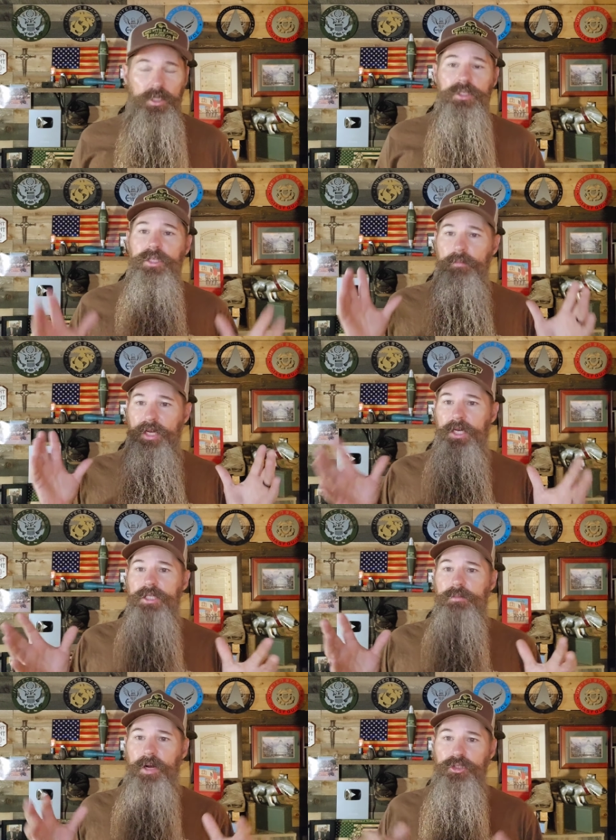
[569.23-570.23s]
Submitted
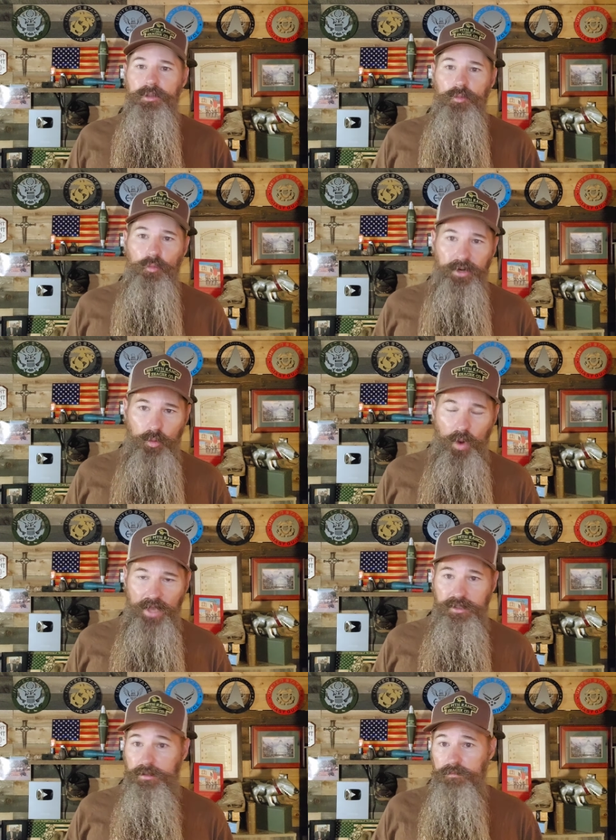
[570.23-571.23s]
its budget
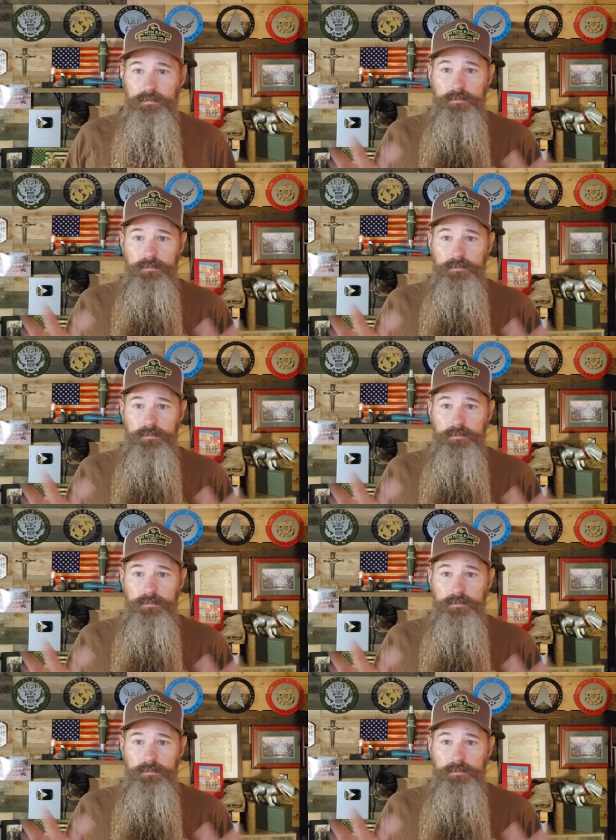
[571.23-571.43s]
request.